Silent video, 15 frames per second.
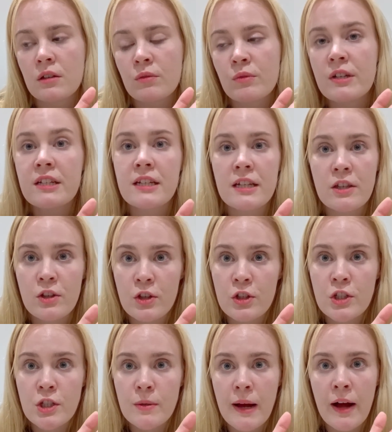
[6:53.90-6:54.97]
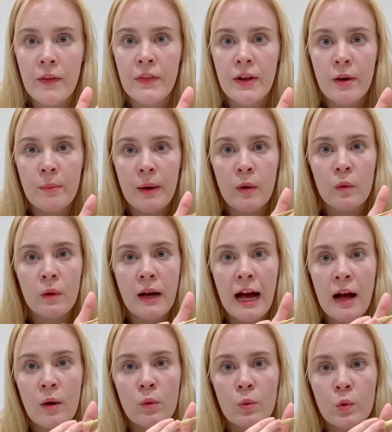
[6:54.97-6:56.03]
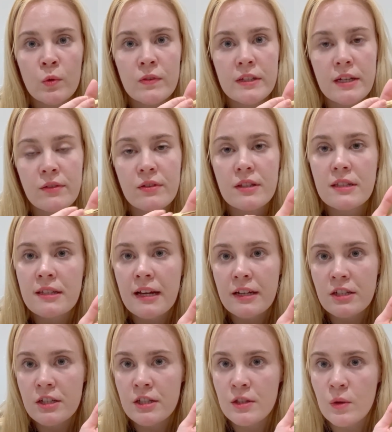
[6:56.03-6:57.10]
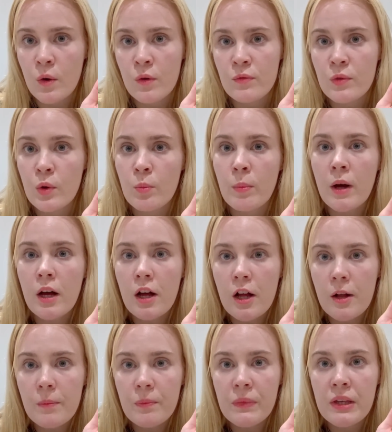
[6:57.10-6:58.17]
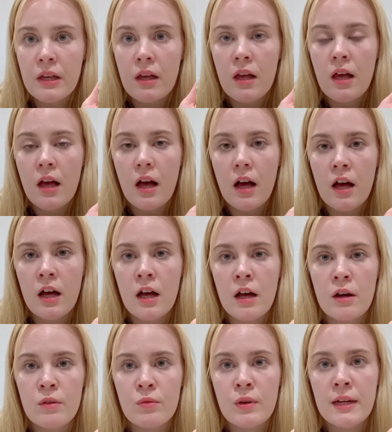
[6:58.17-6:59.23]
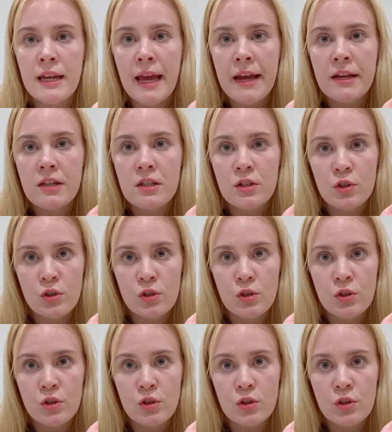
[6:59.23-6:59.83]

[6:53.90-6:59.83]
reading you can do out there about how all the different sections of your palm relate